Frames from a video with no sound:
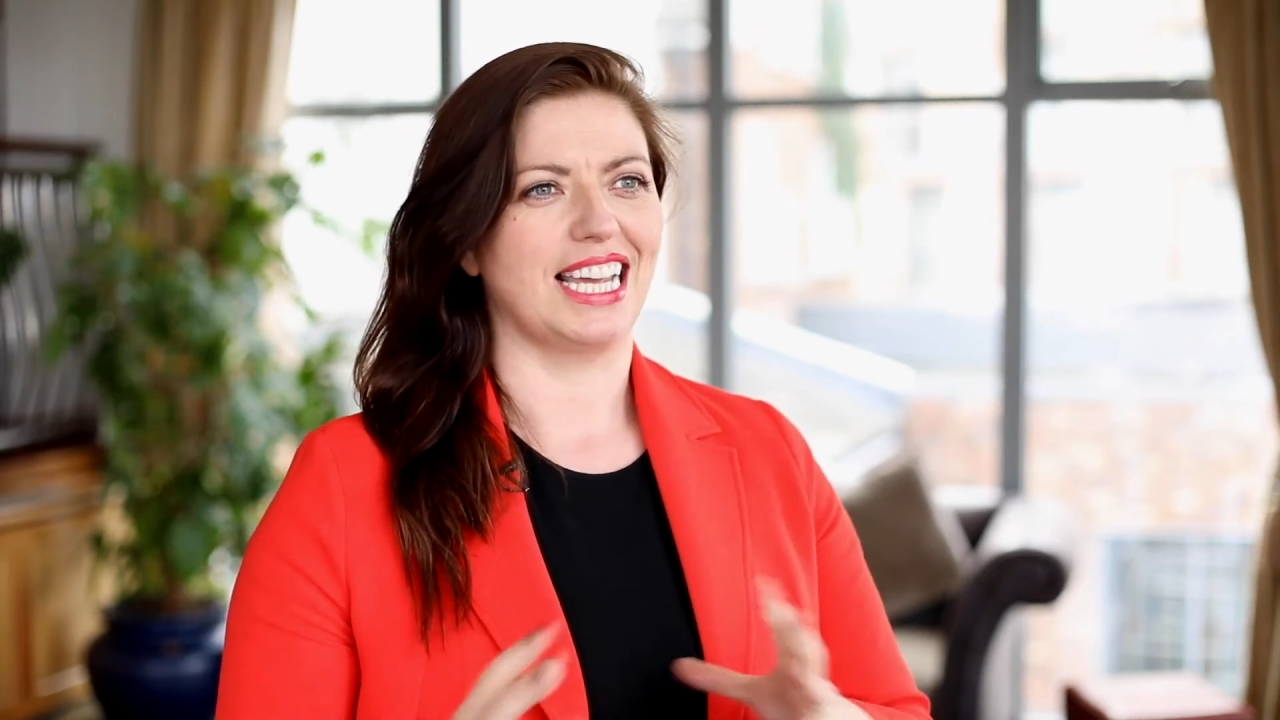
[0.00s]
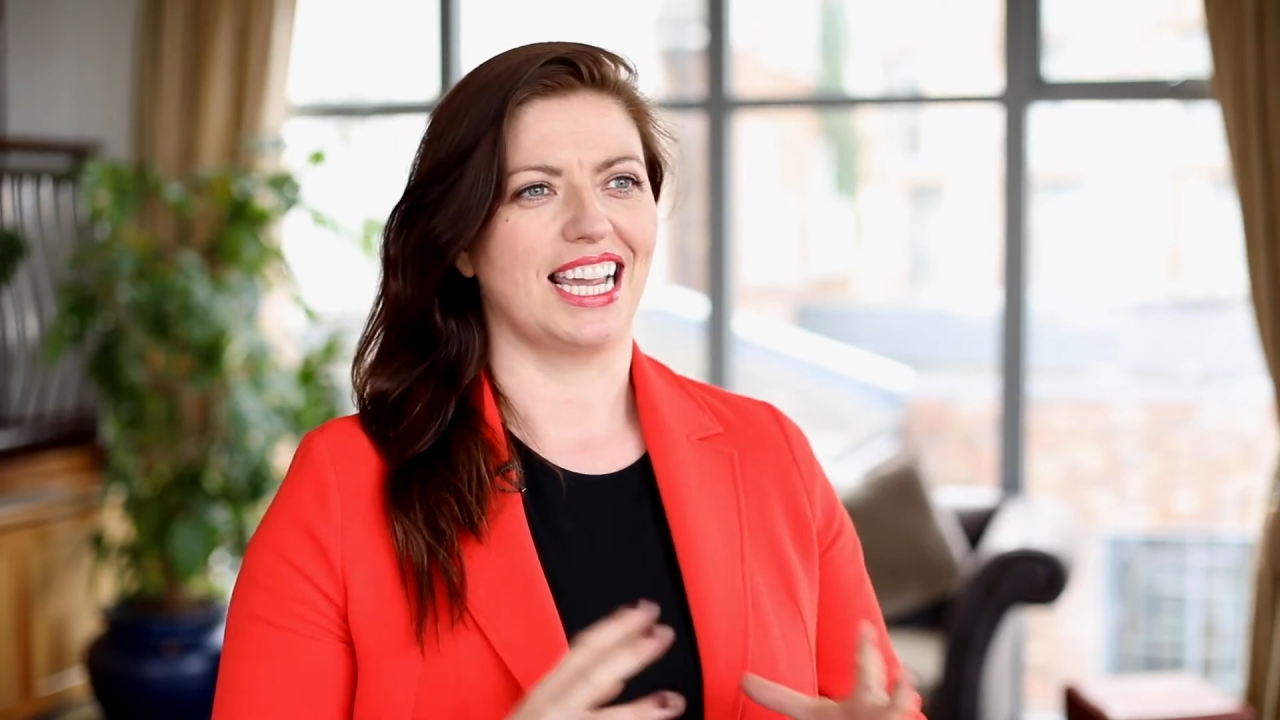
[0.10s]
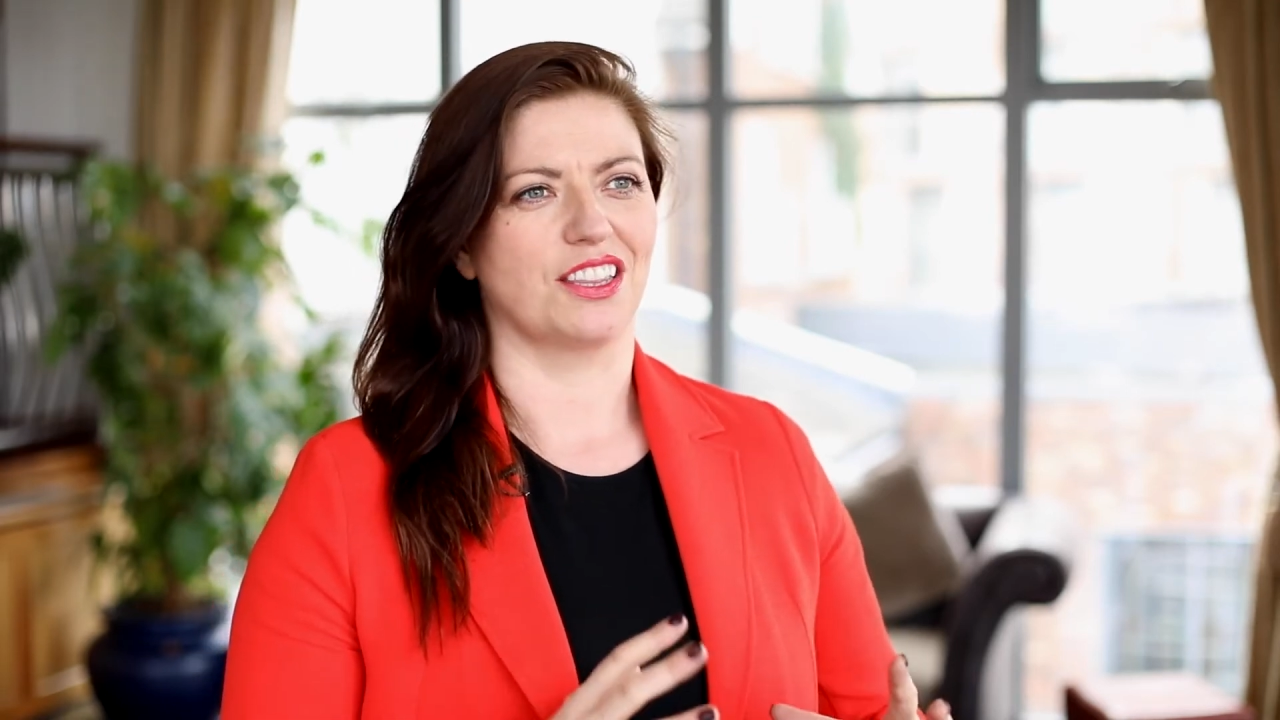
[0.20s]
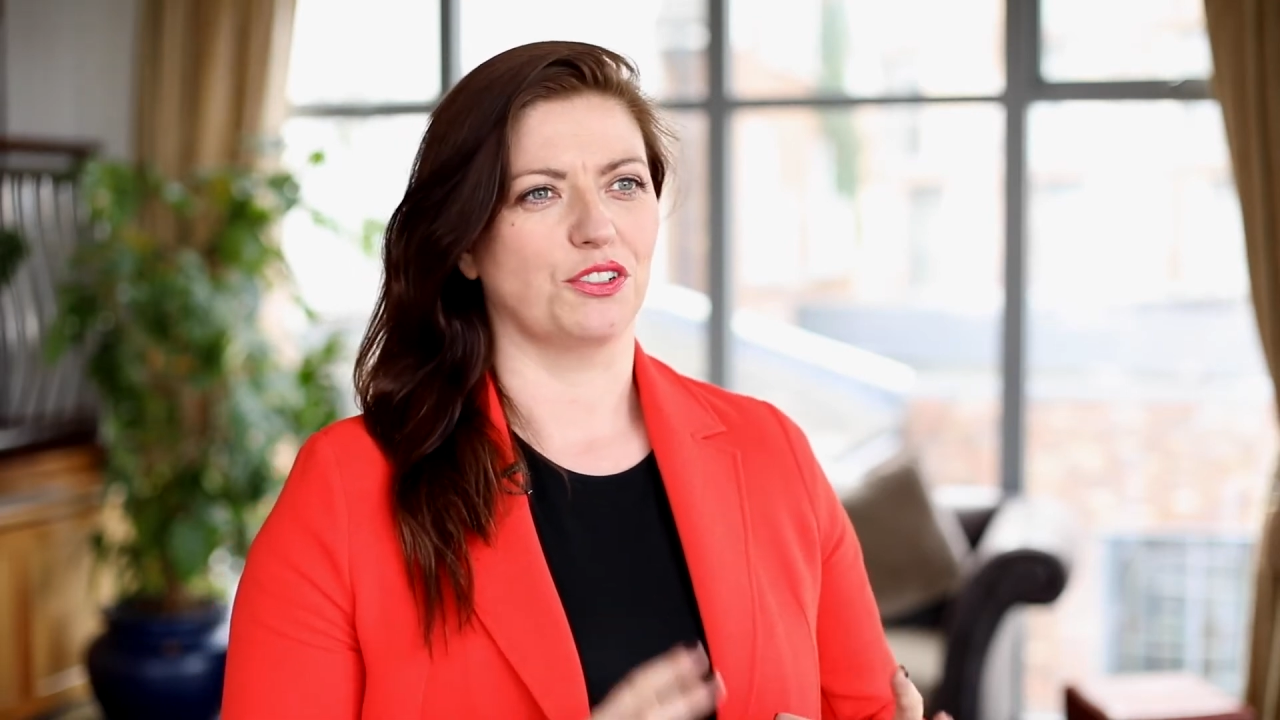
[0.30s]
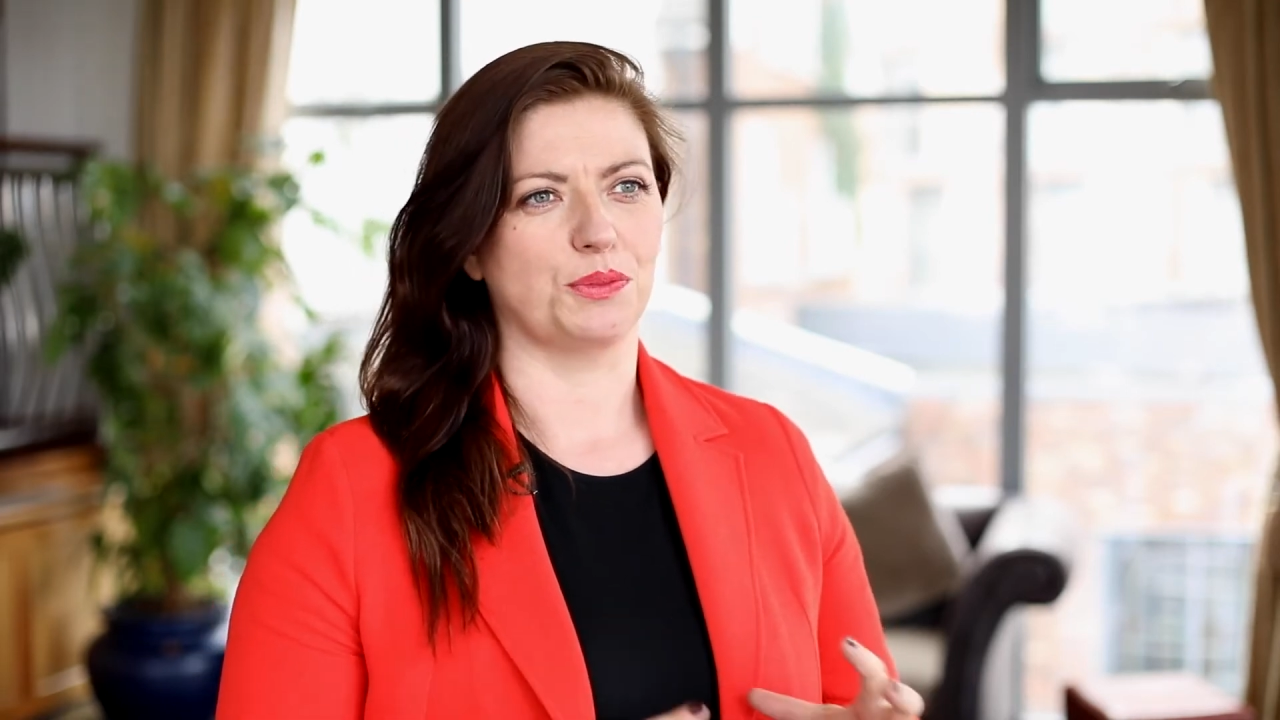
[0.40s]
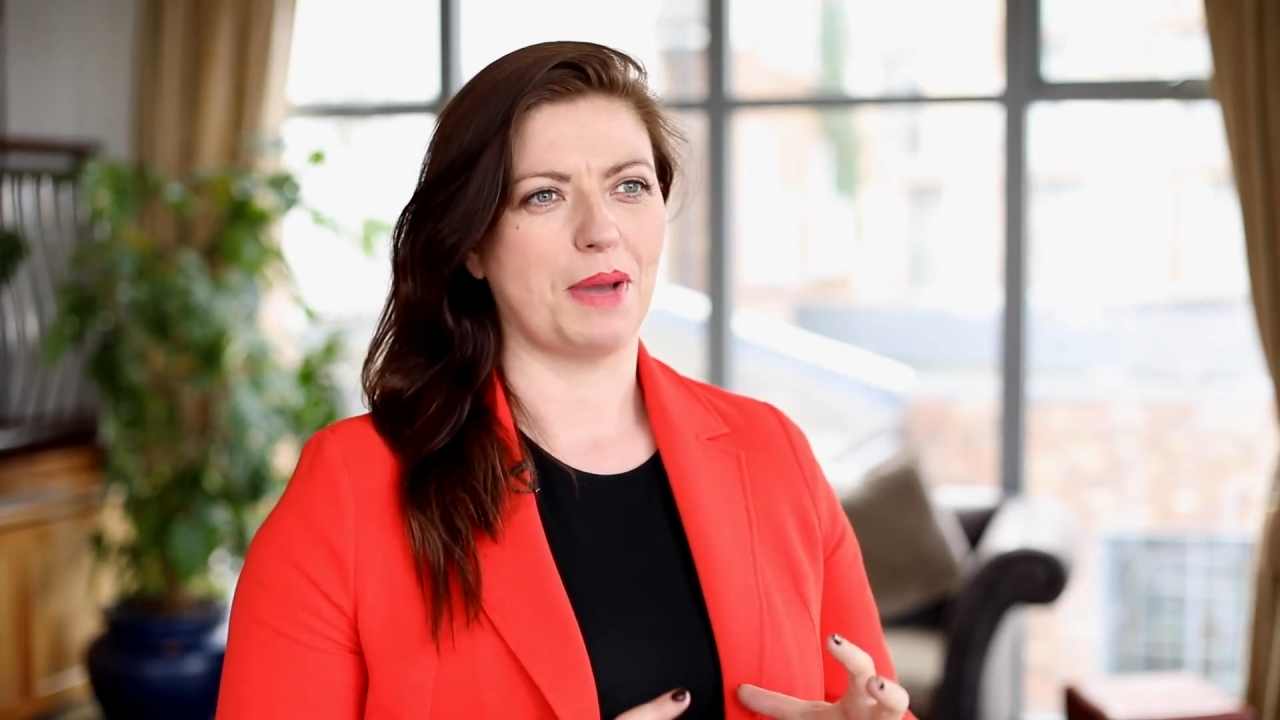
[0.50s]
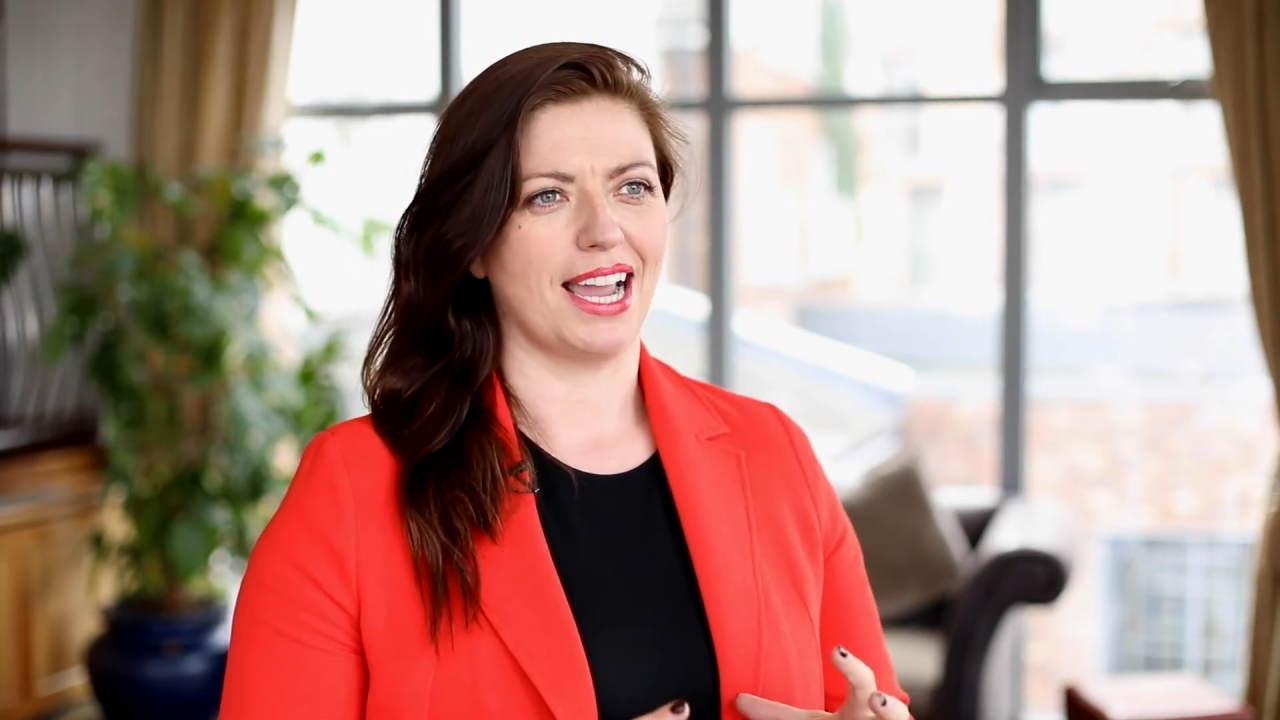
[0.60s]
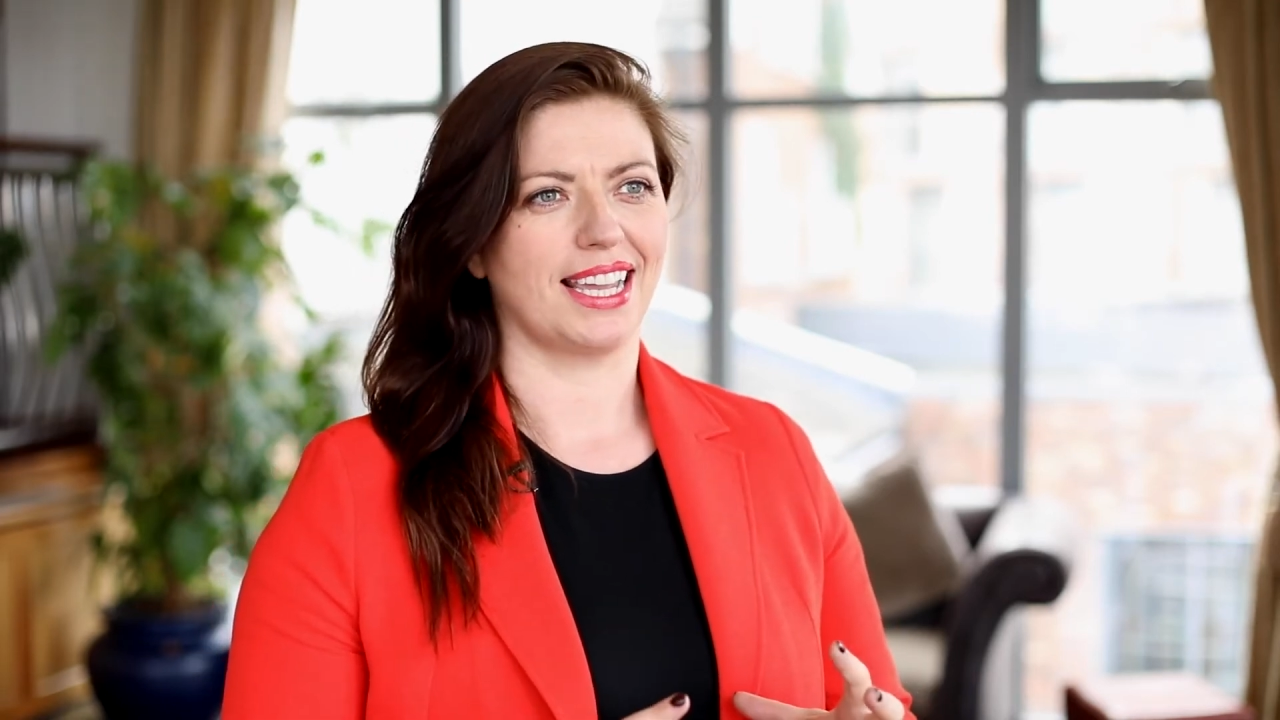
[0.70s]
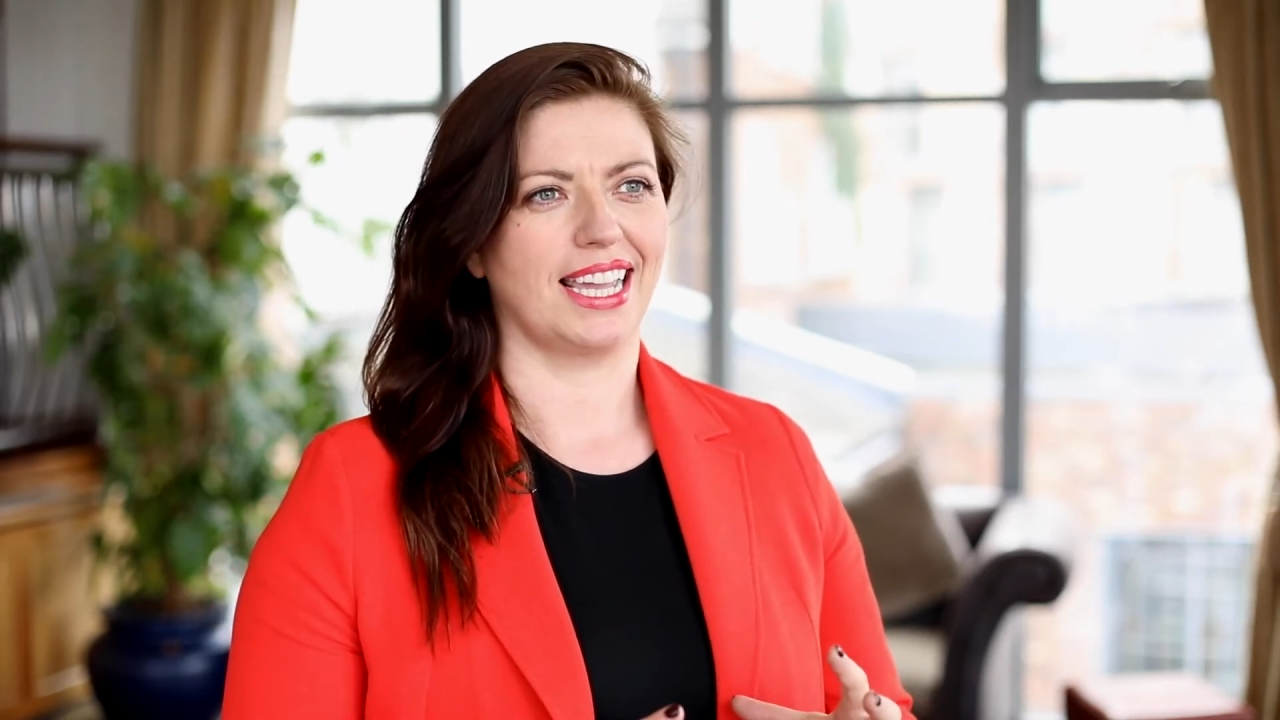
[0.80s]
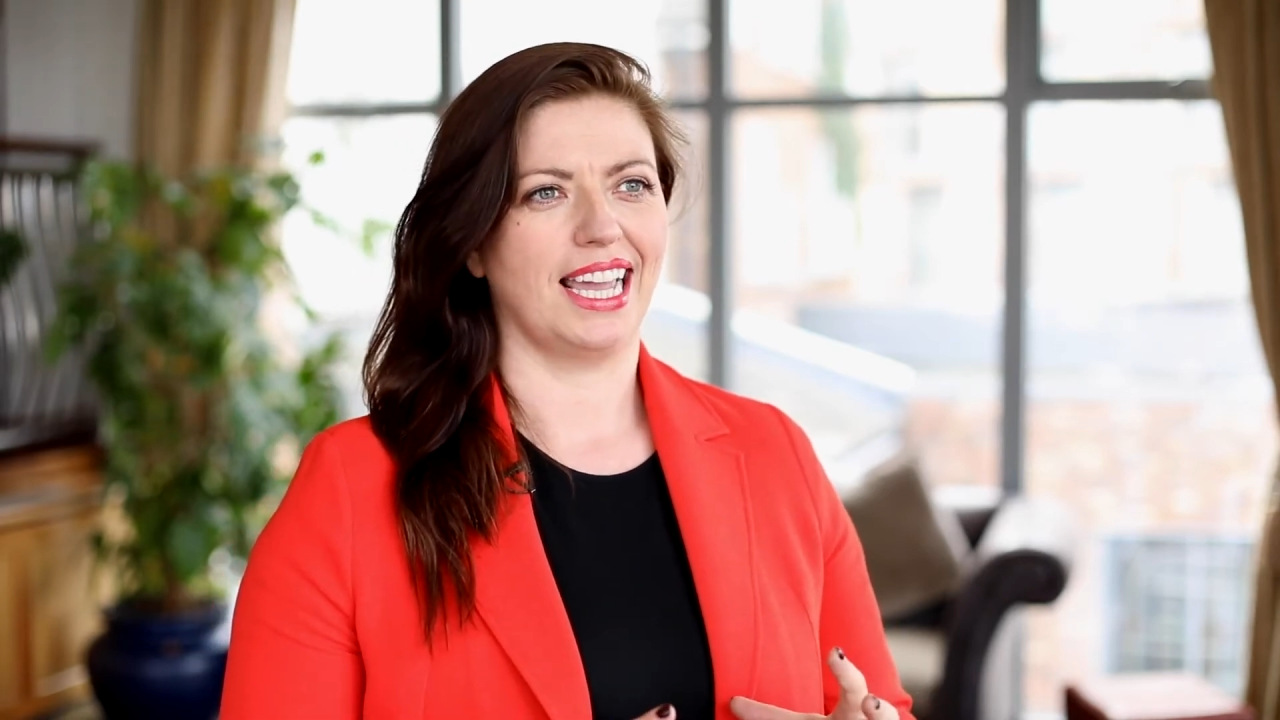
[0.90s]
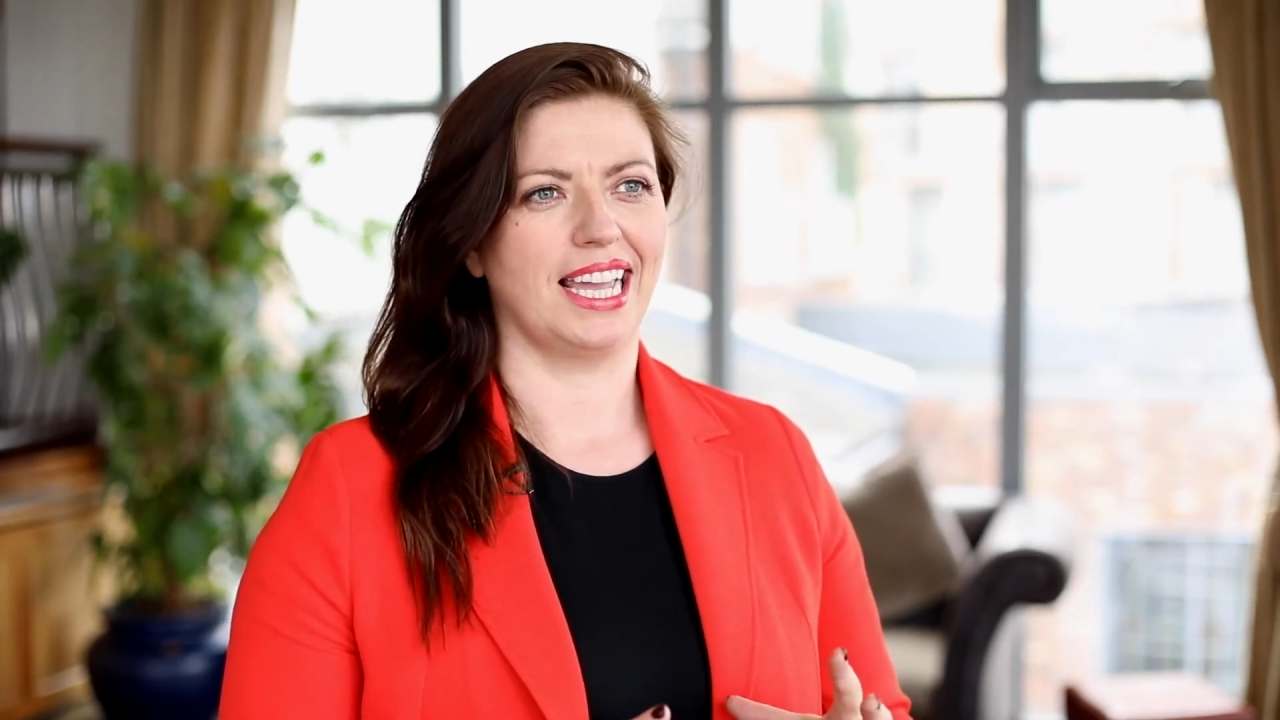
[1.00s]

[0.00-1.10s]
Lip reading: take those back